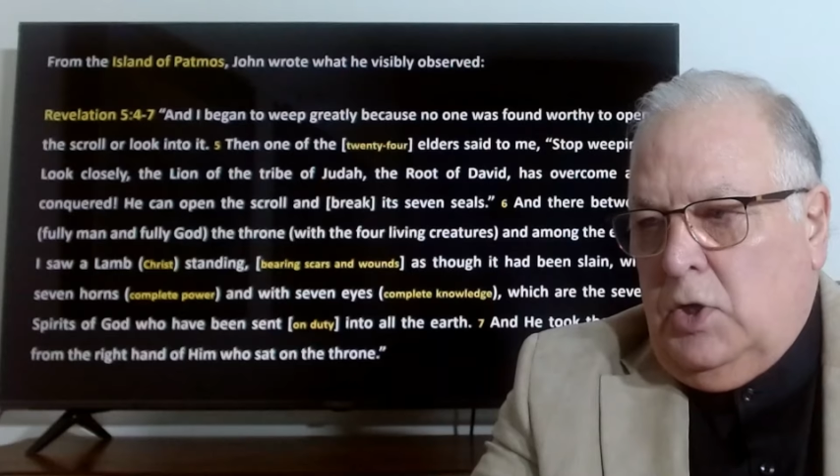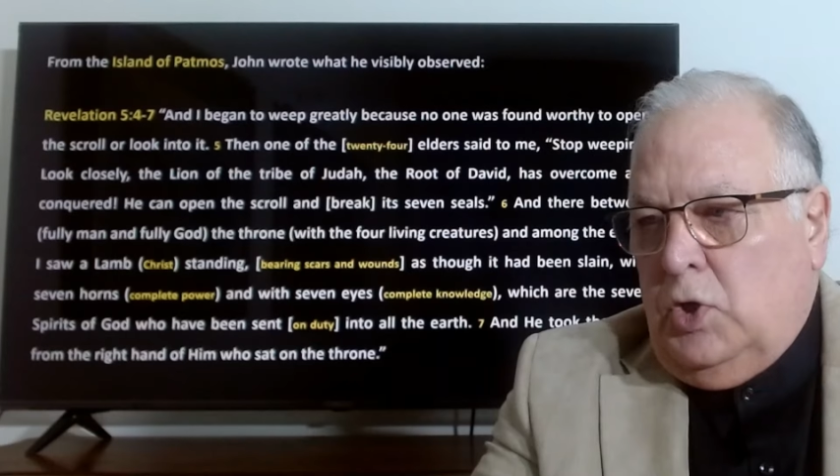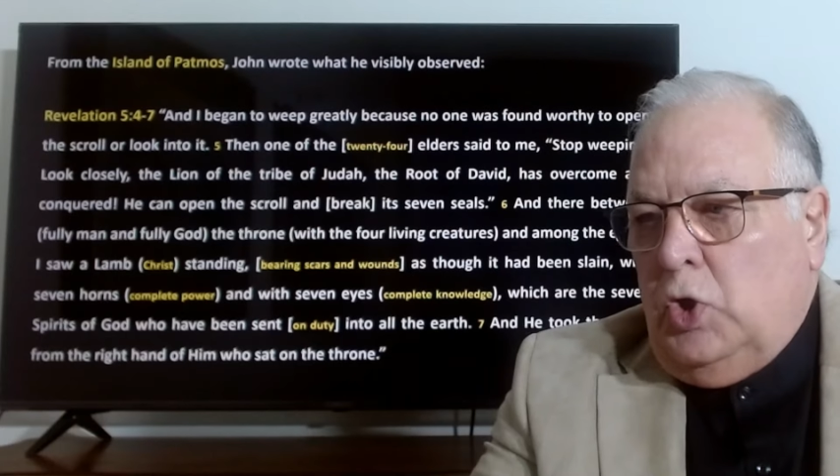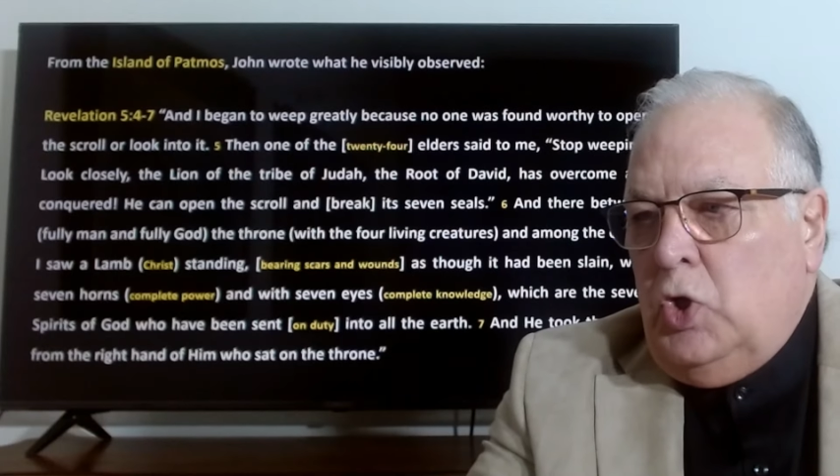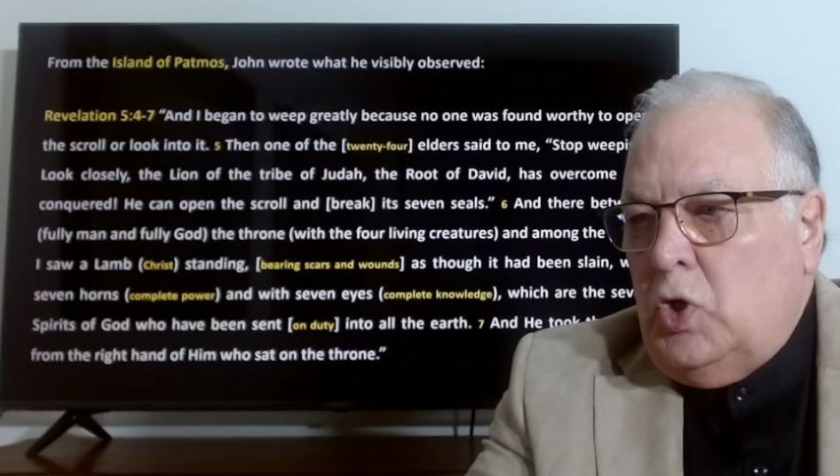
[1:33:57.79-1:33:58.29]

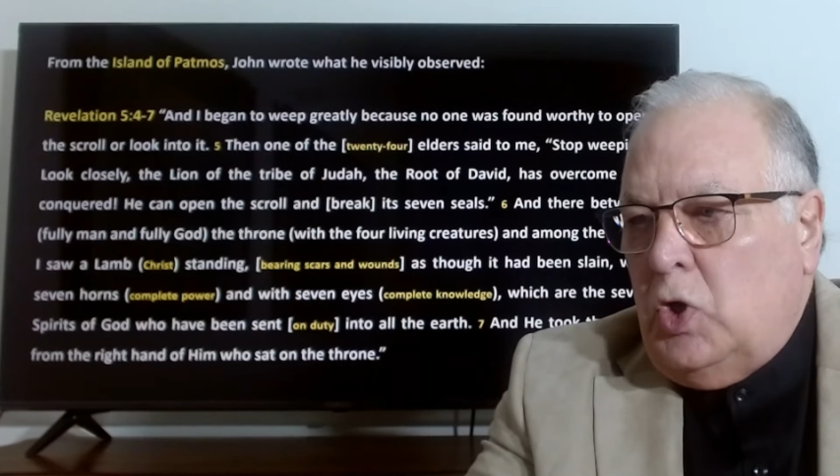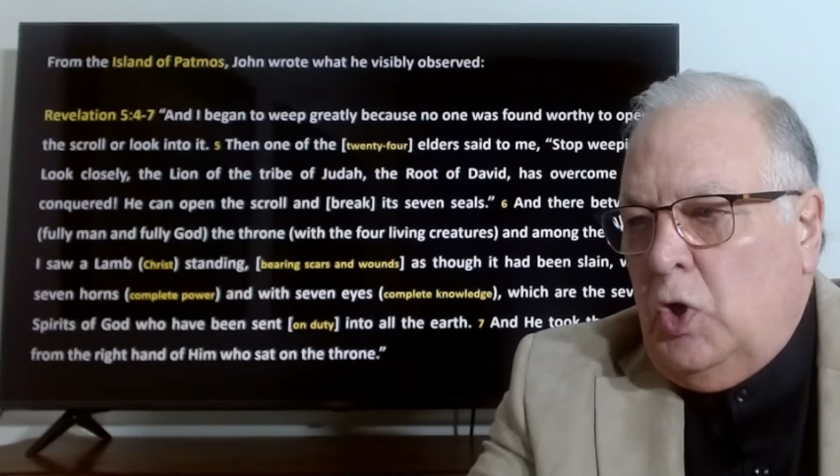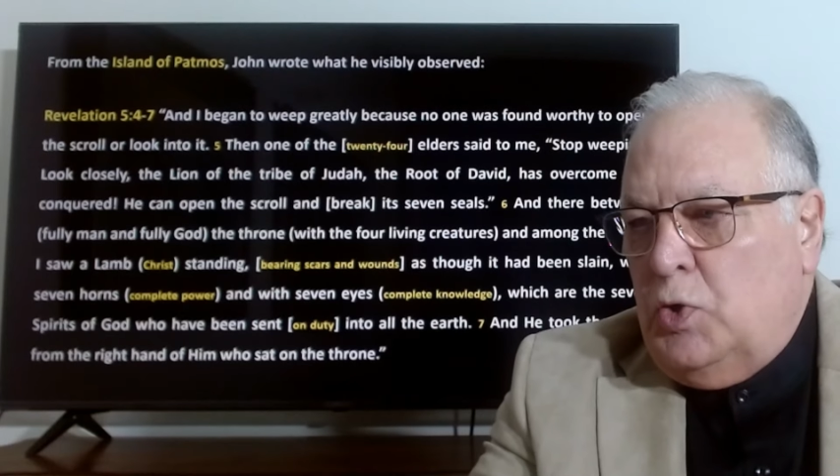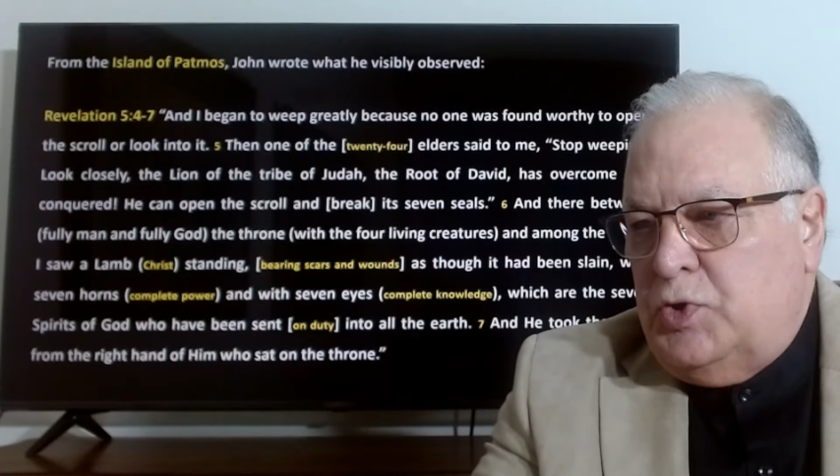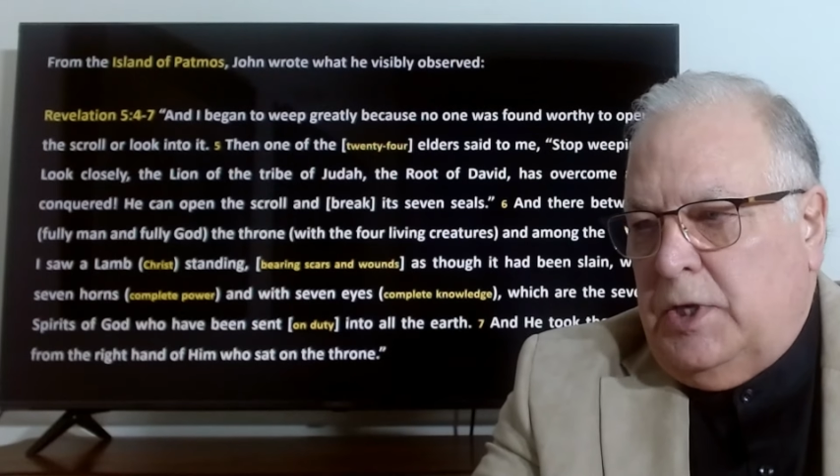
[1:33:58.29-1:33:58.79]
Look
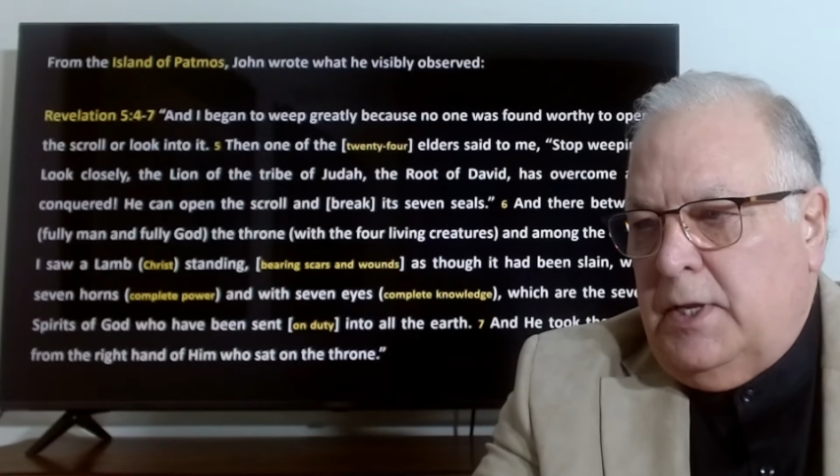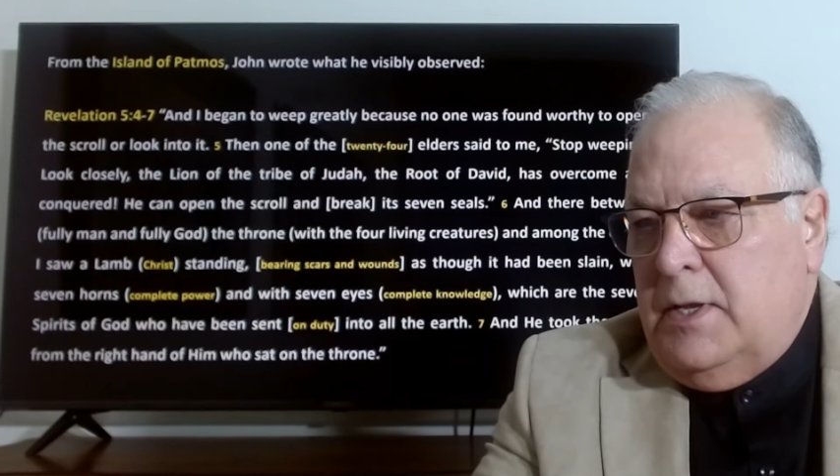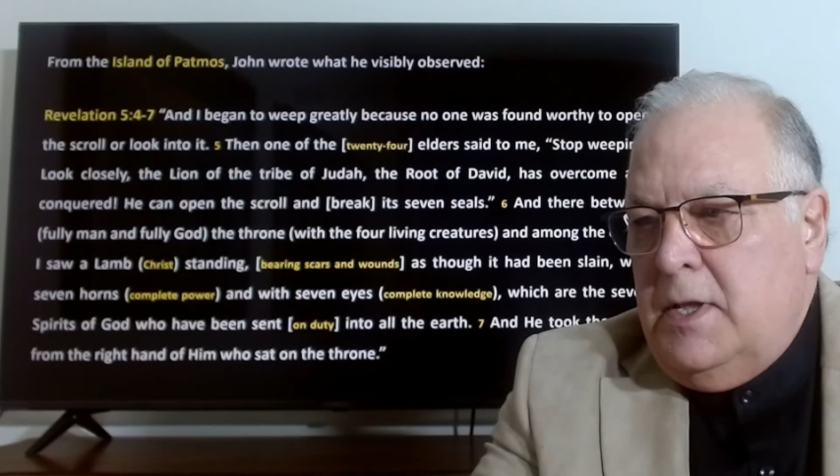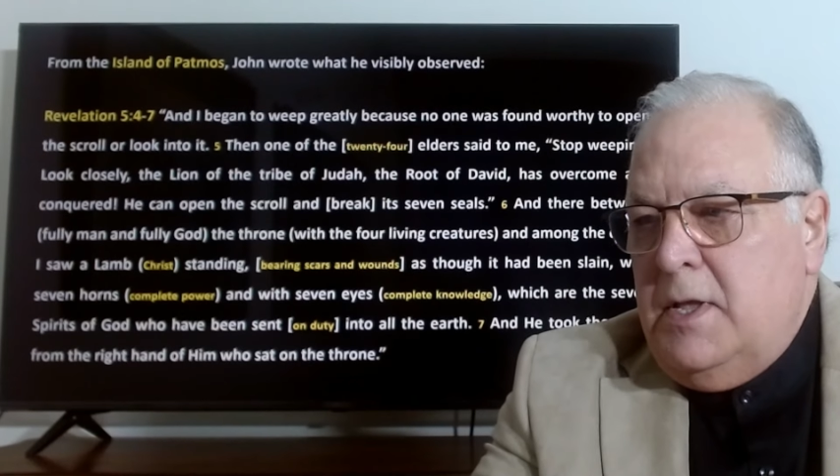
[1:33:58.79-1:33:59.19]
closely.